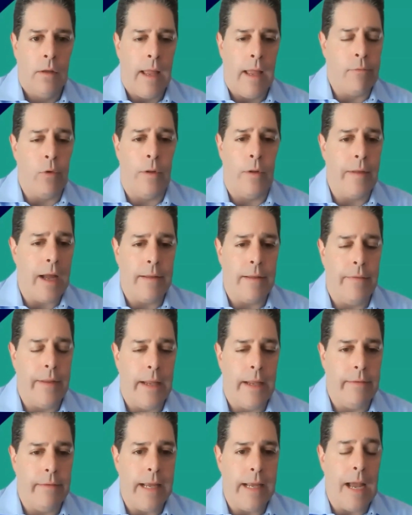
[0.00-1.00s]
Everyone
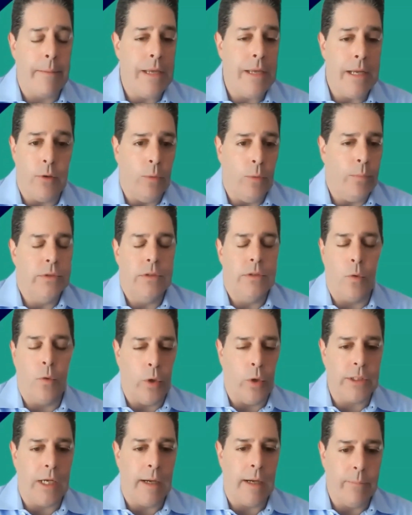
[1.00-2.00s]
in the IP group was, of
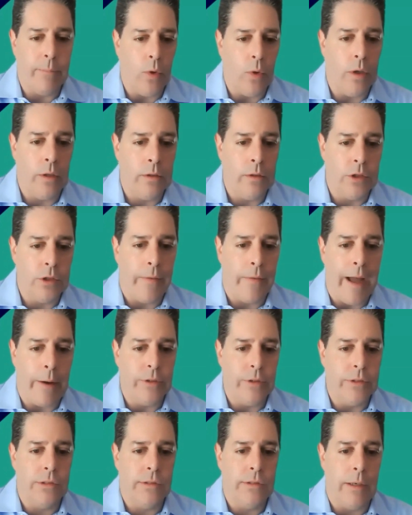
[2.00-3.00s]
course, on board. So that
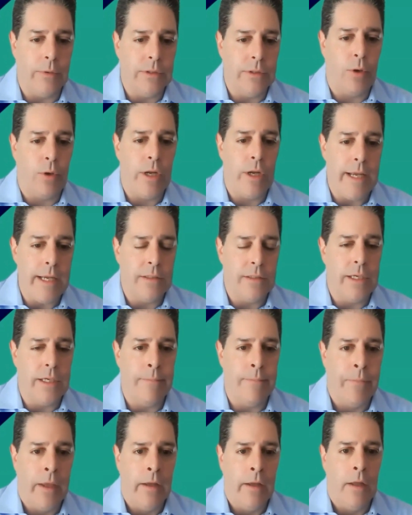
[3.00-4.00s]
was pretty easy.